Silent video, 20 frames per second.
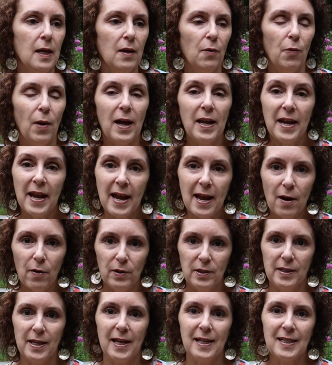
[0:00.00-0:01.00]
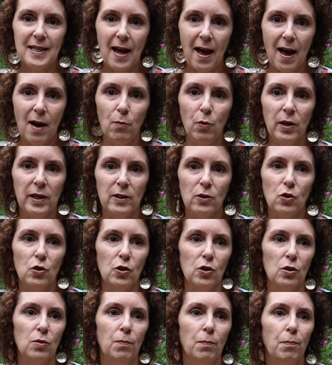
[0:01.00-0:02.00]
Right now is that time when it's
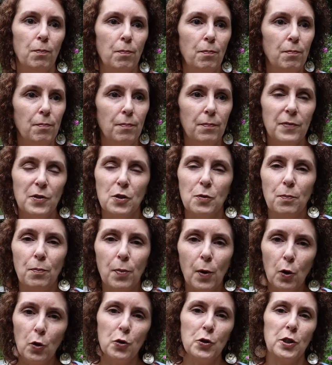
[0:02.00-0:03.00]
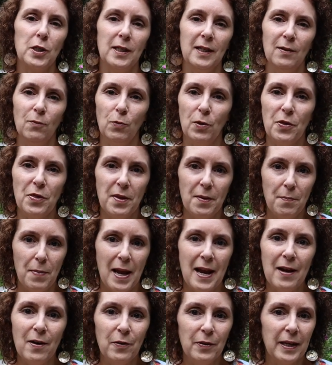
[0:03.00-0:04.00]
just bursting with the
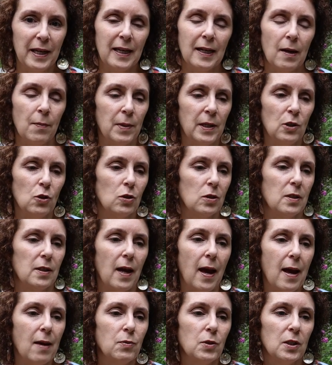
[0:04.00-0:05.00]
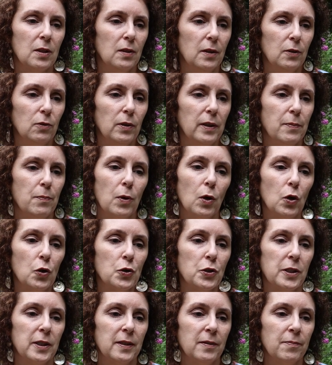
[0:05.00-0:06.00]
bounty. I mean, just absolutely
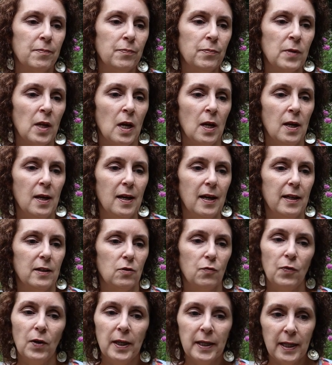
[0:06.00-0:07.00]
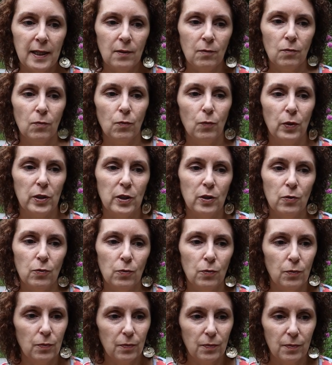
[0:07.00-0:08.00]
bursting. It's funny when
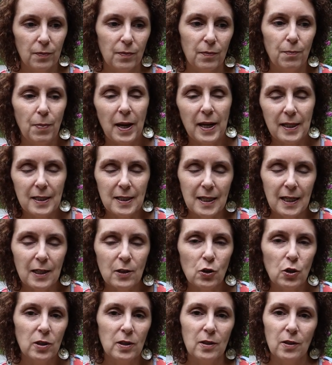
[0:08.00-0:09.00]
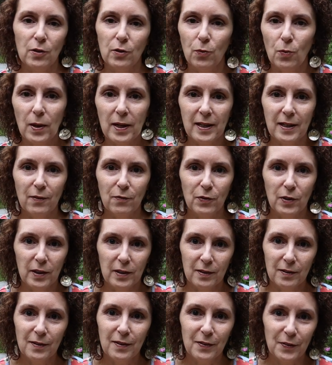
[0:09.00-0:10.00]
you pay attention to the way of
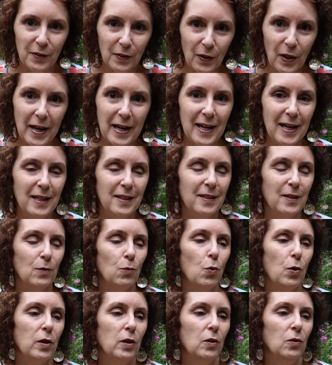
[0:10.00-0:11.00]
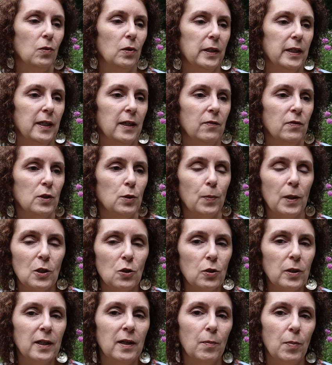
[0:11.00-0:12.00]
the land that where you live,
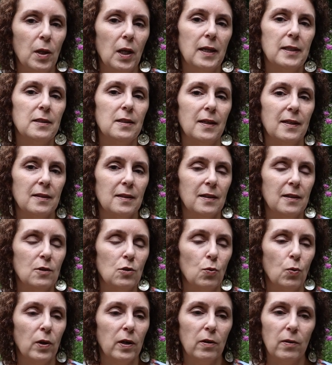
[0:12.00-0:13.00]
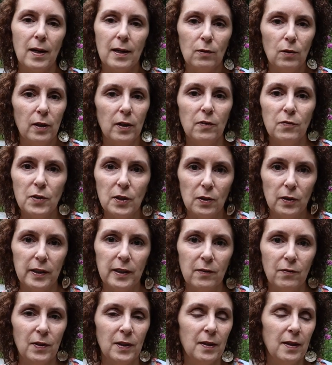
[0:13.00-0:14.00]
especially in a place like this where I love to
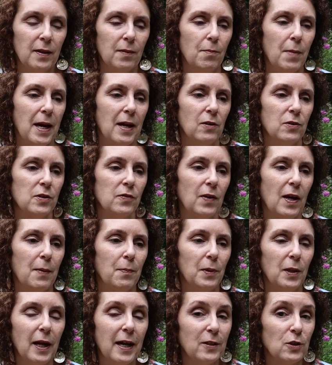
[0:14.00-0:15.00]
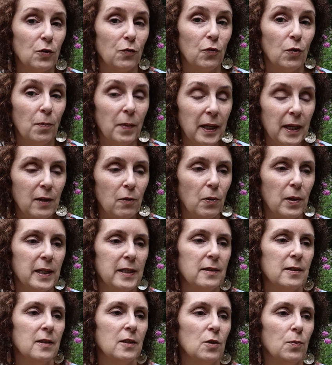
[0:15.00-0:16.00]
live in the mountains of Appalachia for many
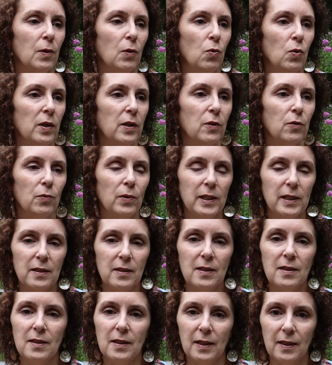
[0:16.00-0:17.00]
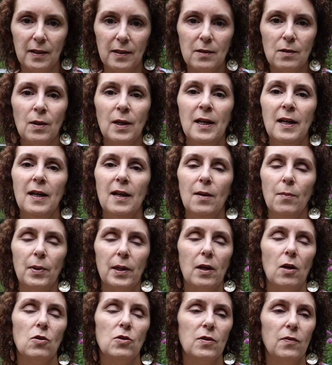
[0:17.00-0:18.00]
reasons, but one of the reasons is
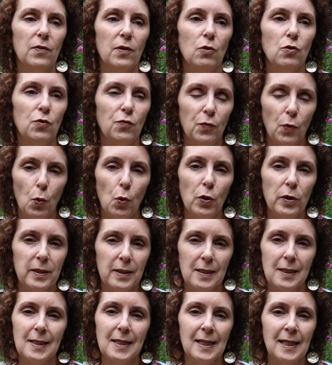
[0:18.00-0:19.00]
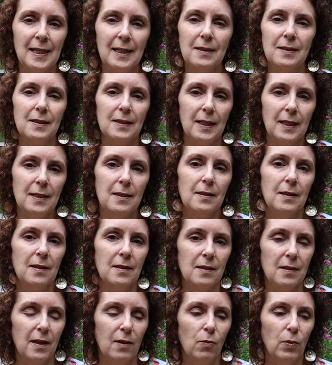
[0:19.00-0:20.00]
because of those 4 distinct
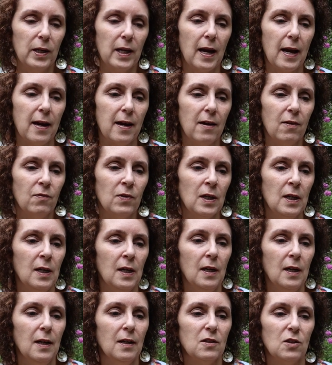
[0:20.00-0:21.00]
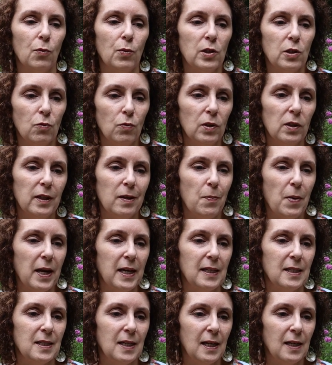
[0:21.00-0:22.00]
seasons that we have. So when you really
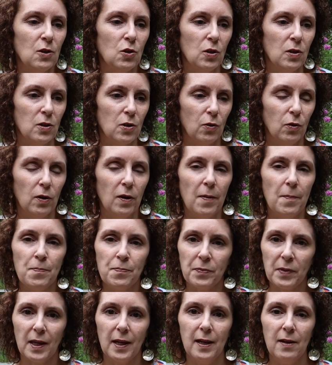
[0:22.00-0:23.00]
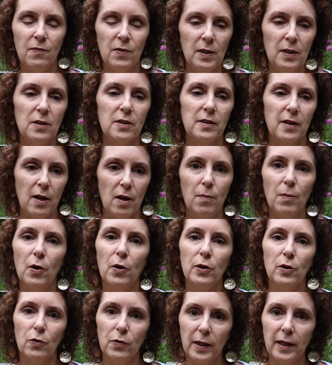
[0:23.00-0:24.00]
pay attention to them, even summer,
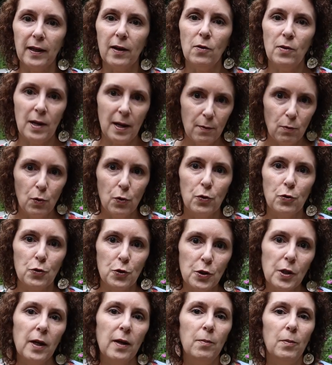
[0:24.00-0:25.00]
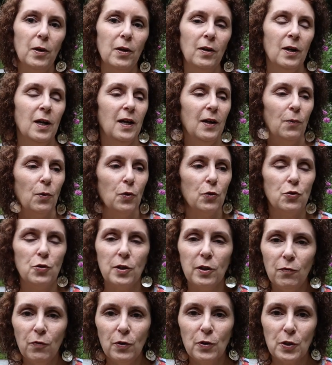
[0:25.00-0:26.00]
you think, okay, well, there's summer. Well, there's
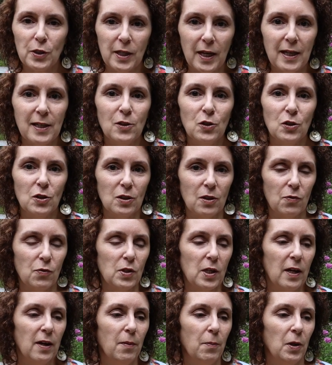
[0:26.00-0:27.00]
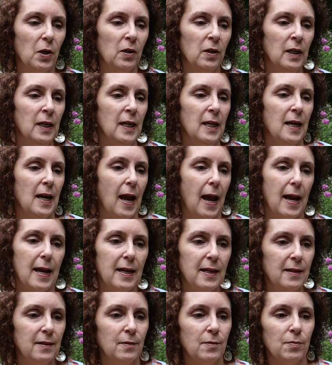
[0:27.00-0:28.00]
different stages of summer,
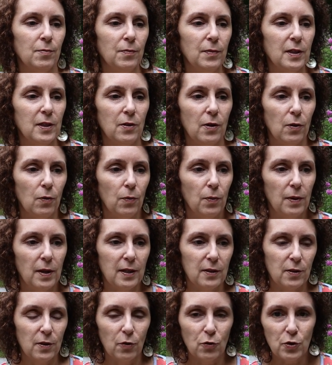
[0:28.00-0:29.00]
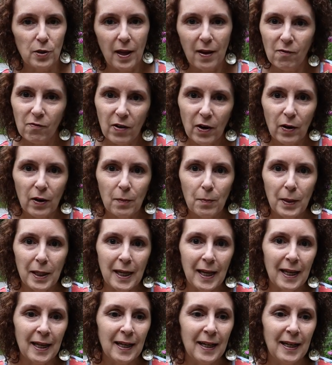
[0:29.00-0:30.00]
and you know, there's that very
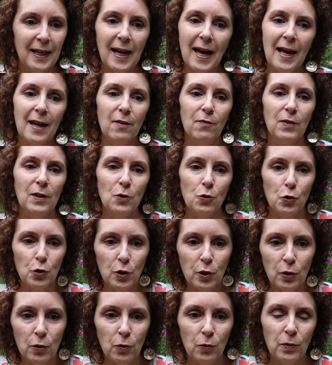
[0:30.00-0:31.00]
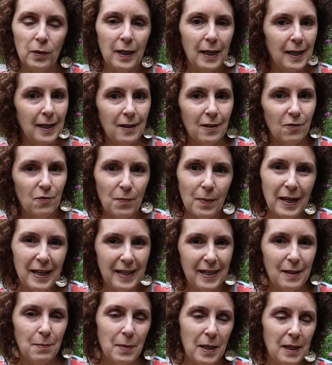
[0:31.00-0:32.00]
beginning kind of in June, end of
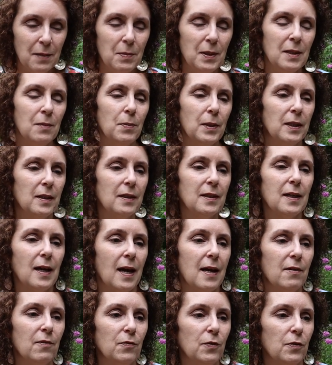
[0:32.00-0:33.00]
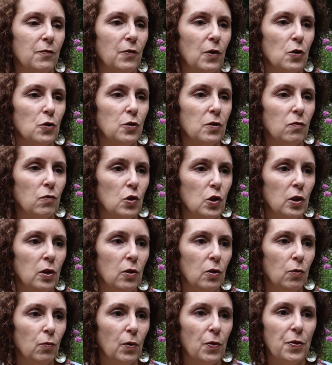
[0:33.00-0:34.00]
May maybe, but kind of the 1st of
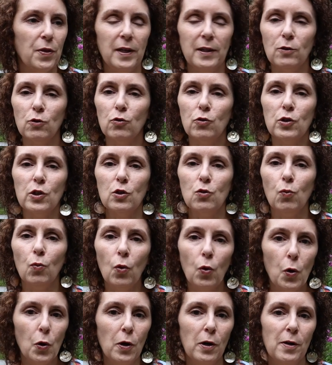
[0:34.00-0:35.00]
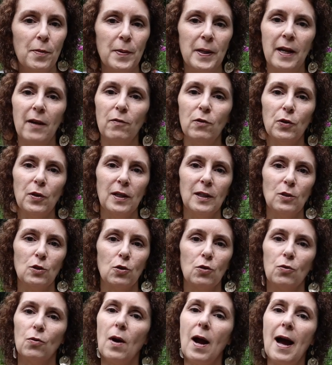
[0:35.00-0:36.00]
June when things are just warm and everything's
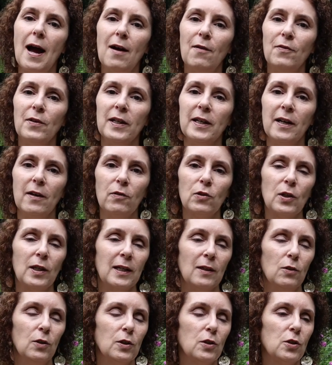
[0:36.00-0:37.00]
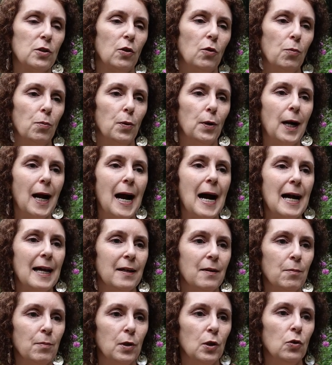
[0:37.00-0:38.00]
thriving and everything looks so bright
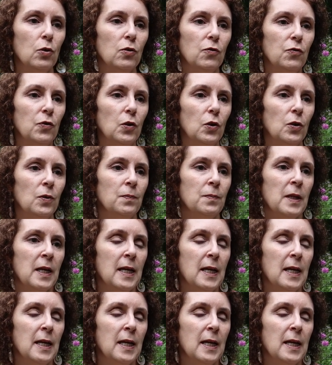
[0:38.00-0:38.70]
and beautiful.